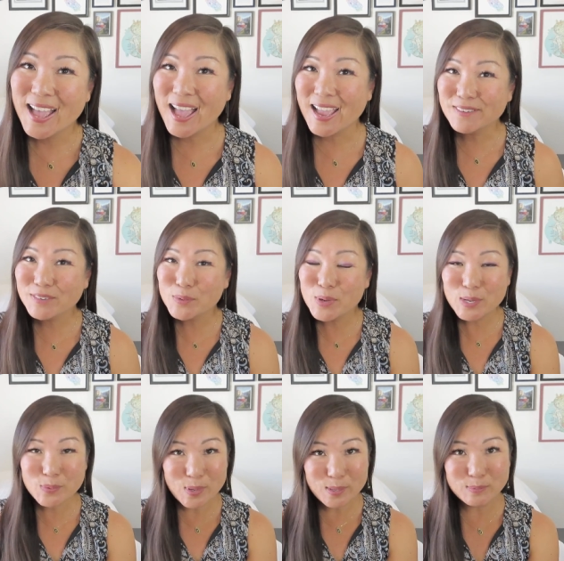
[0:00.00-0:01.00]
Hi
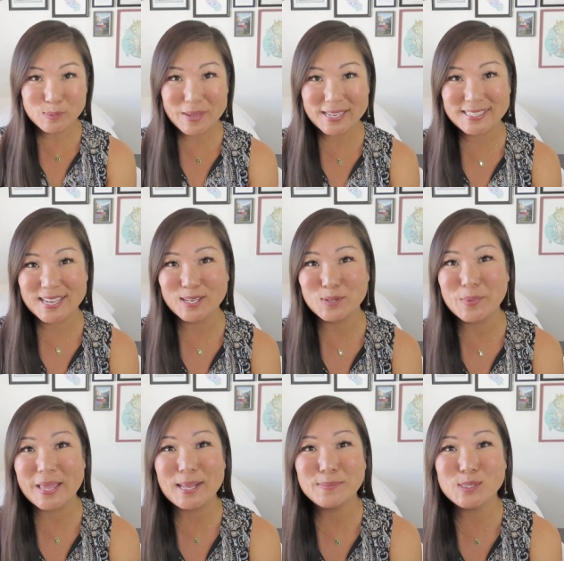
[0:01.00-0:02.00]
everyone, welcome to my channel.
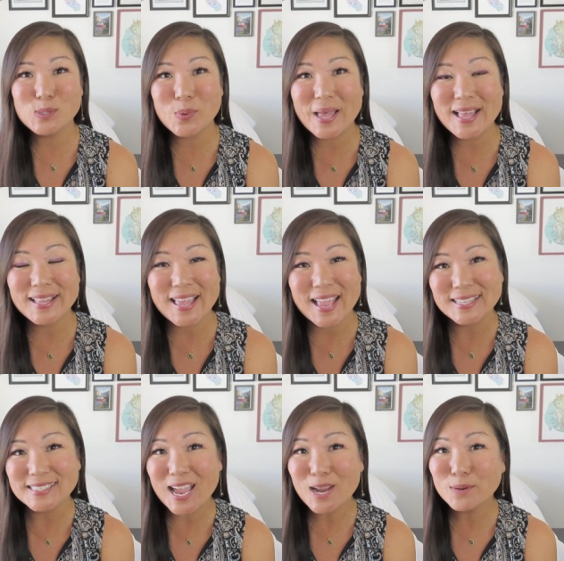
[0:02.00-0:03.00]
My name's Noelle
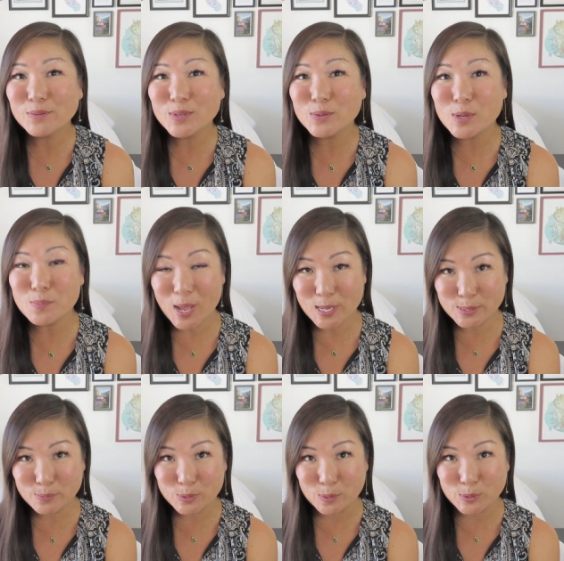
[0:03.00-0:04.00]
and I review and unbox
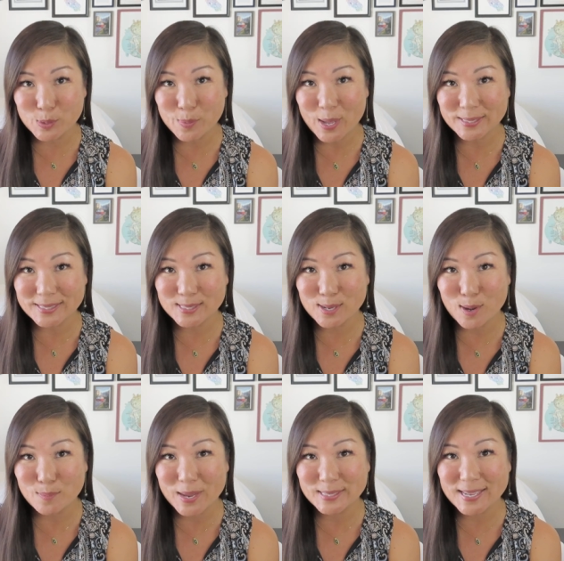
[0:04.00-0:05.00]
subscription boxes here
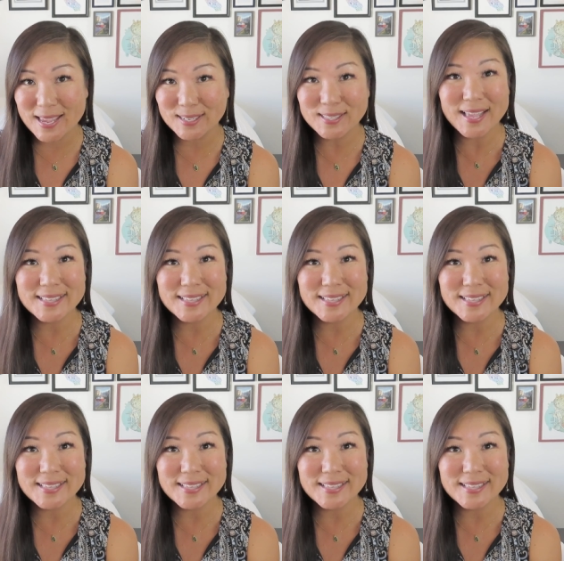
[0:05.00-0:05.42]
on my channel,